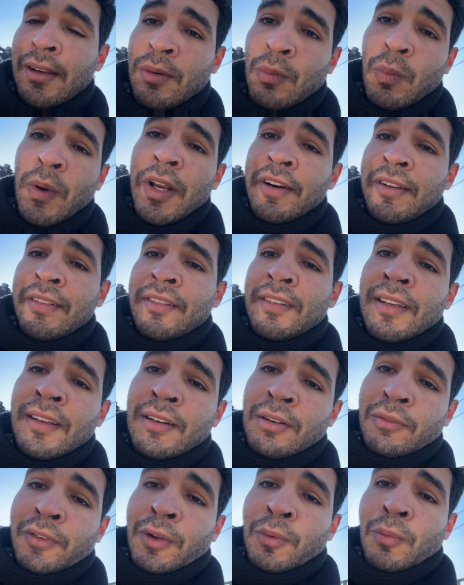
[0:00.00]
wear and
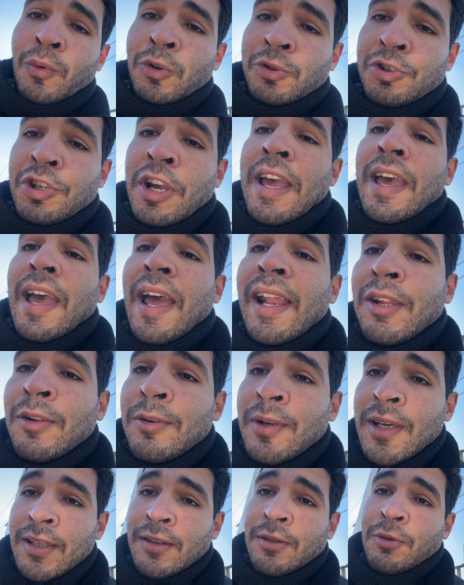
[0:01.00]
tear of the watch, and you
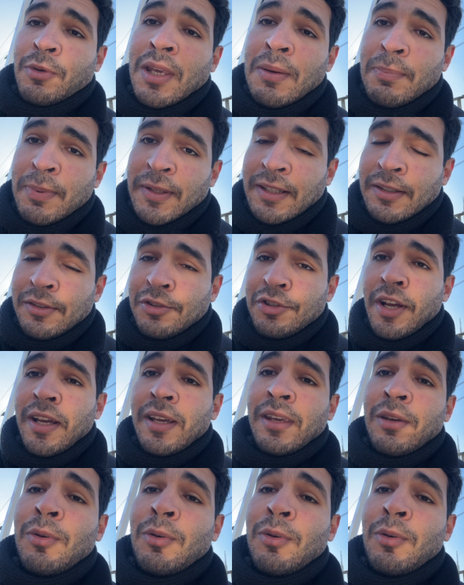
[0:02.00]
need to keep it in check.